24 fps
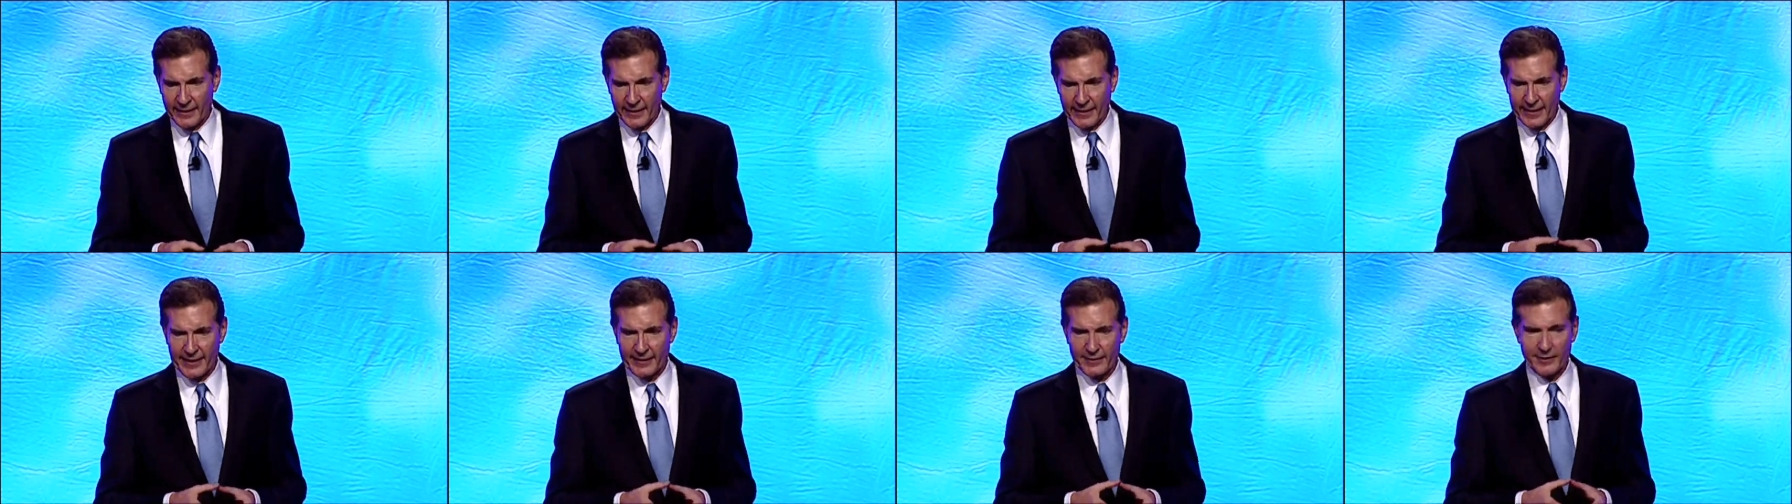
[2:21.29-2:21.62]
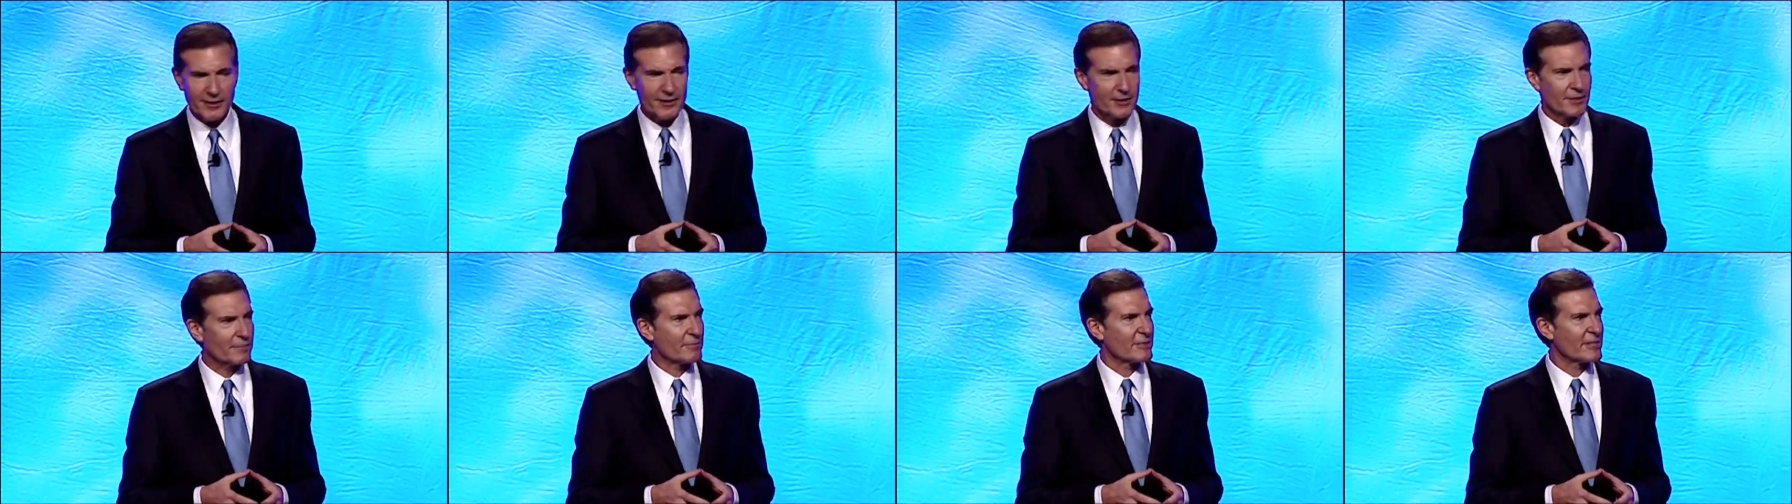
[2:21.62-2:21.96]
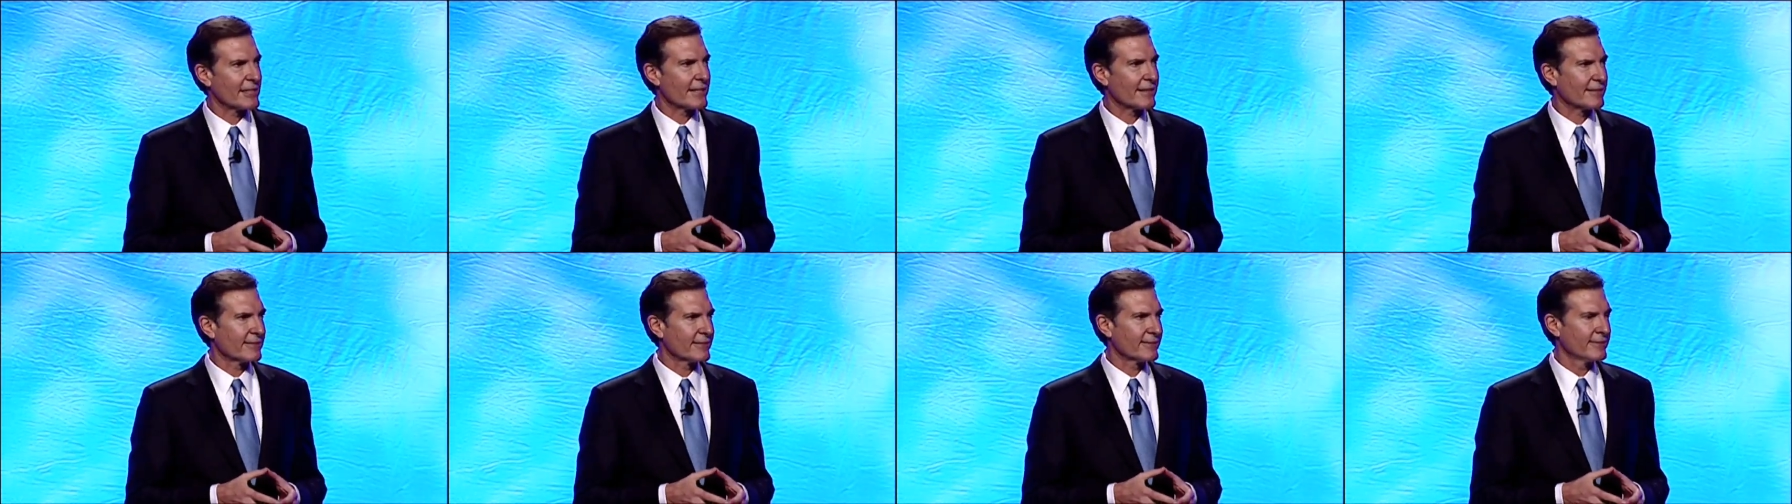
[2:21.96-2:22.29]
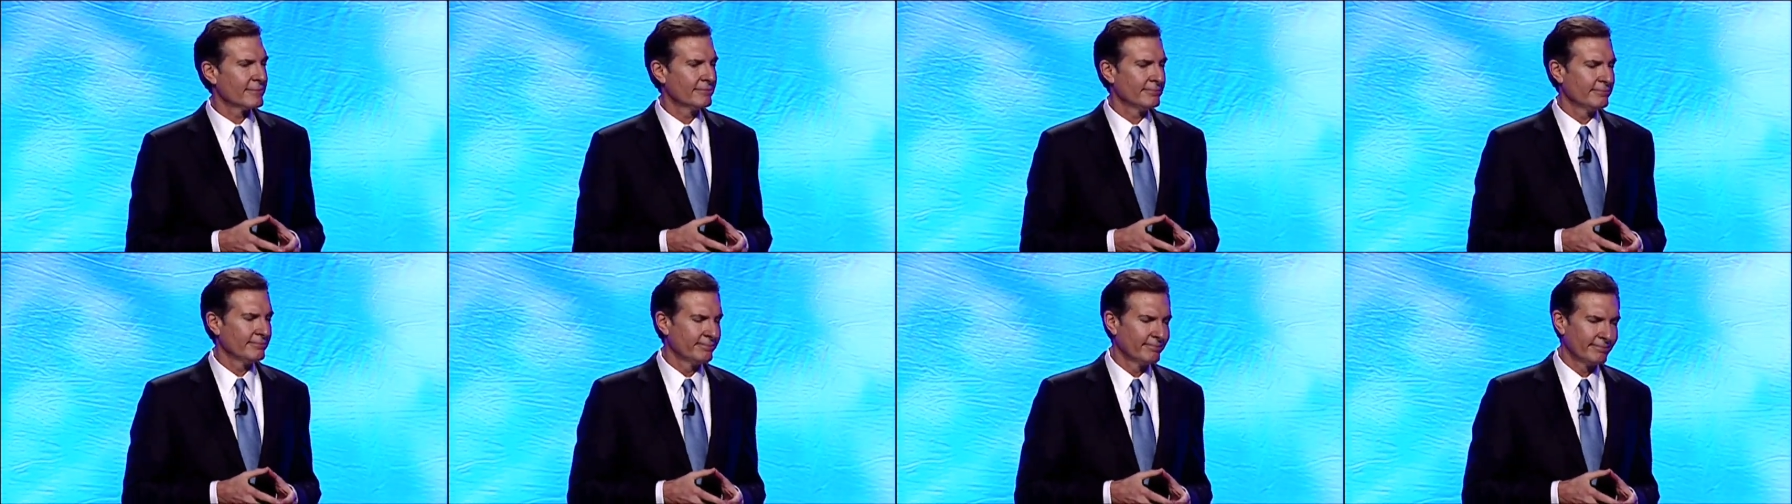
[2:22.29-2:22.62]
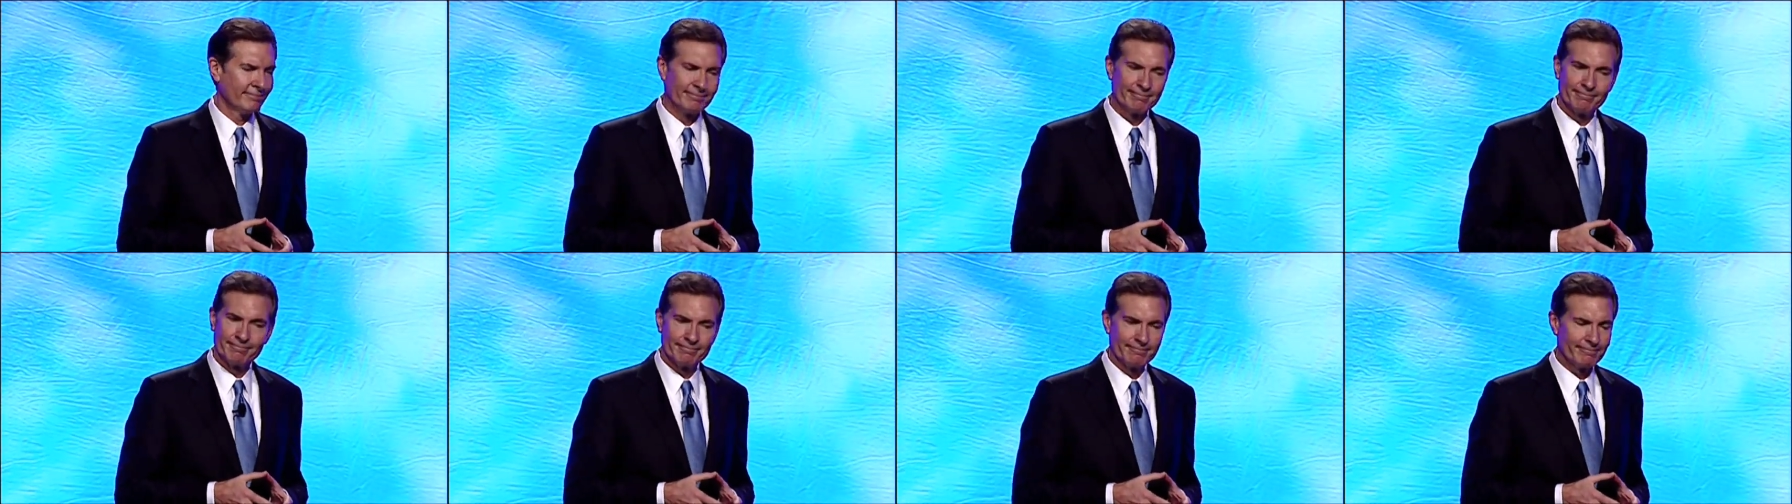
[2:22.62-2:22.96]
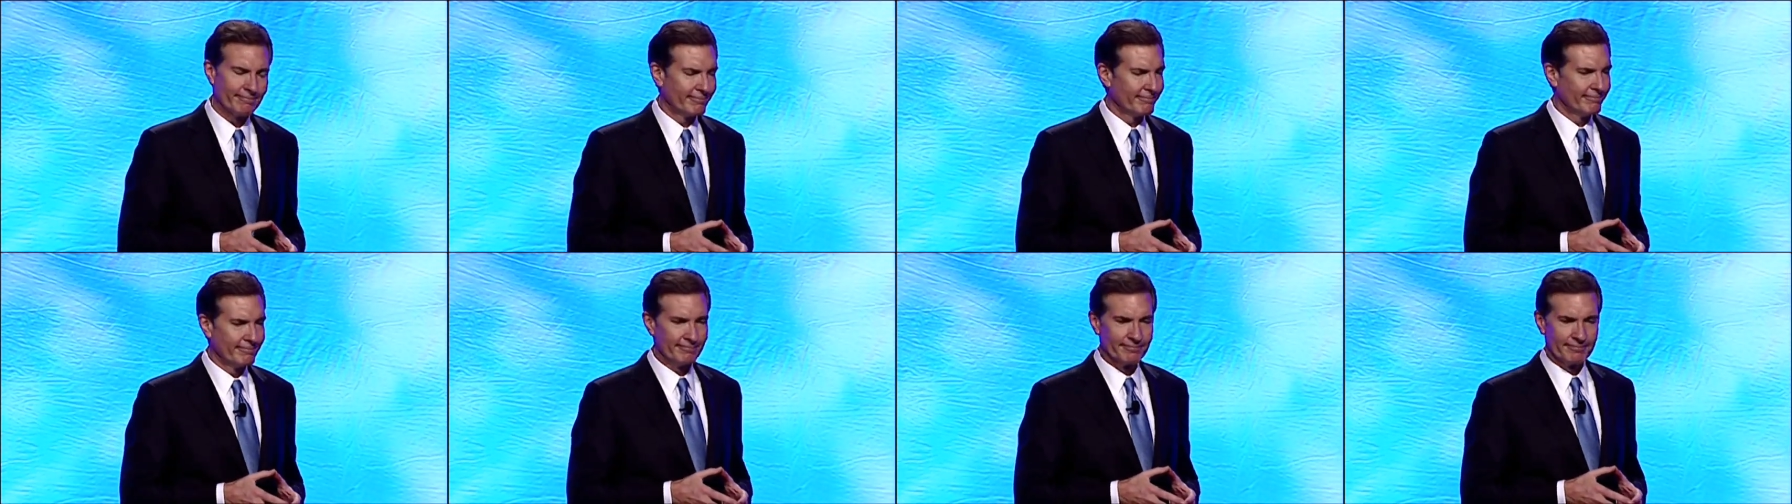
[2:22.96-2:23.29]
he thought to himself,
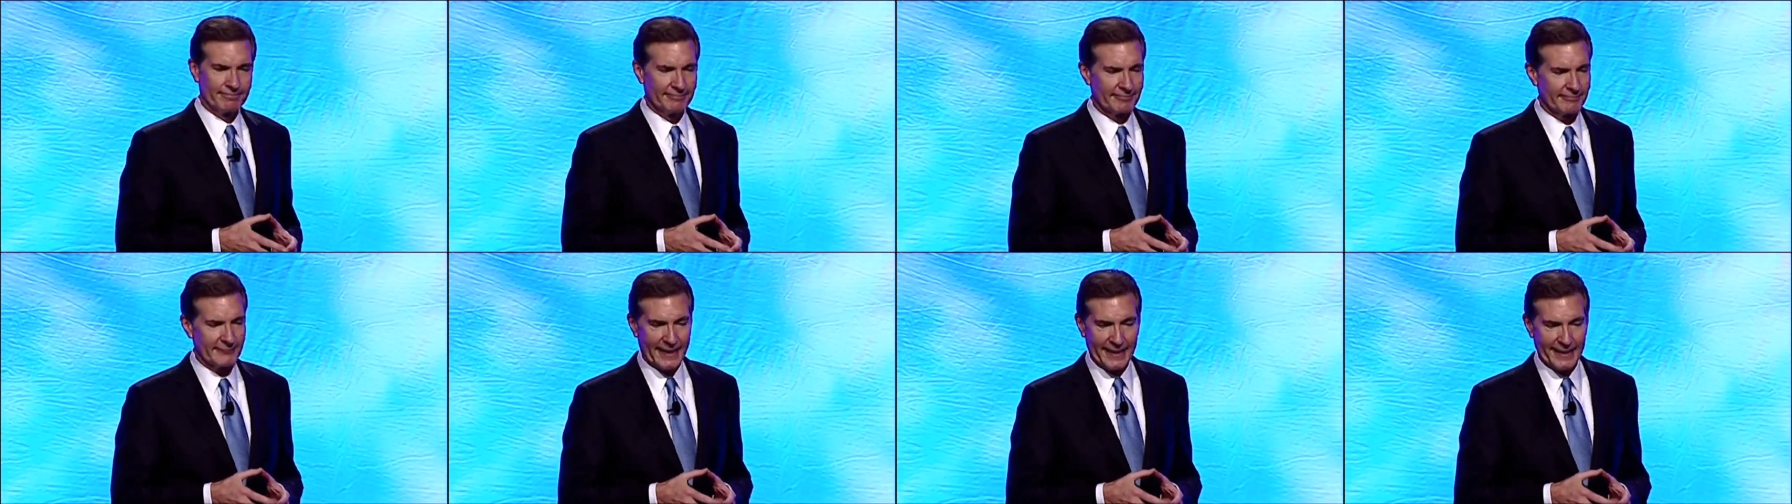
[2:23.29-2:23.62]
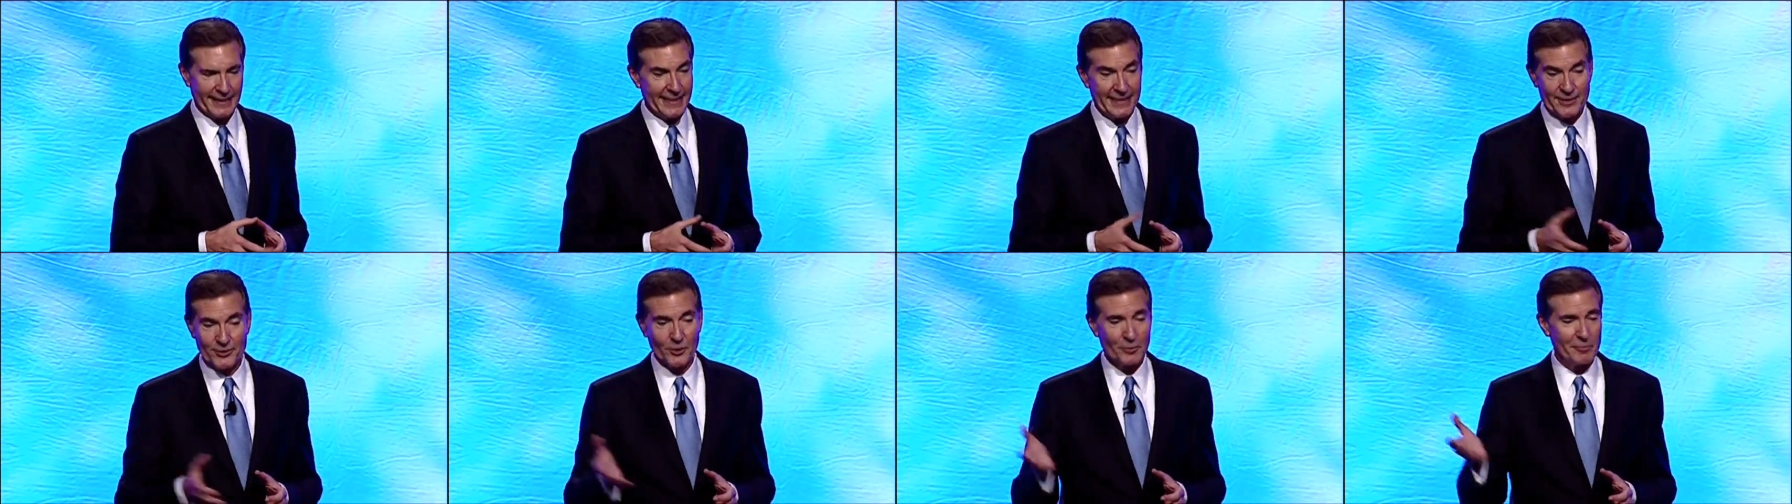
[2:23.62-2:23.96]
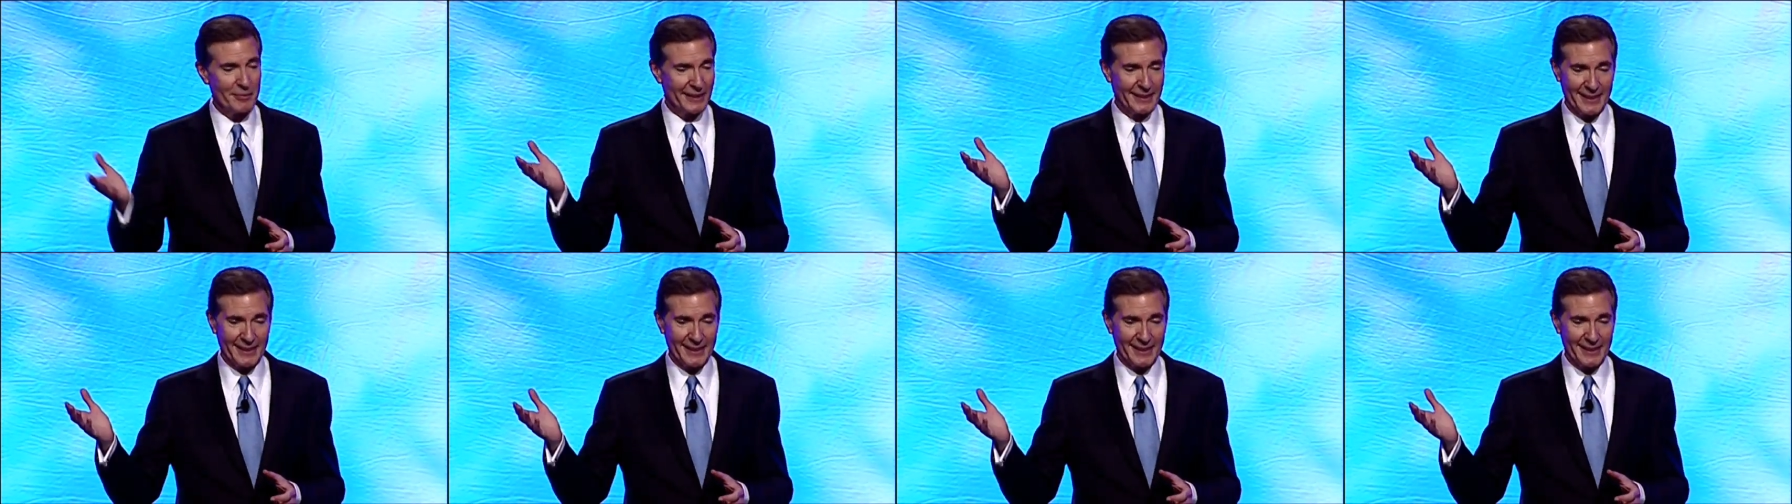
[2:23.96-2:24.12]
and he told me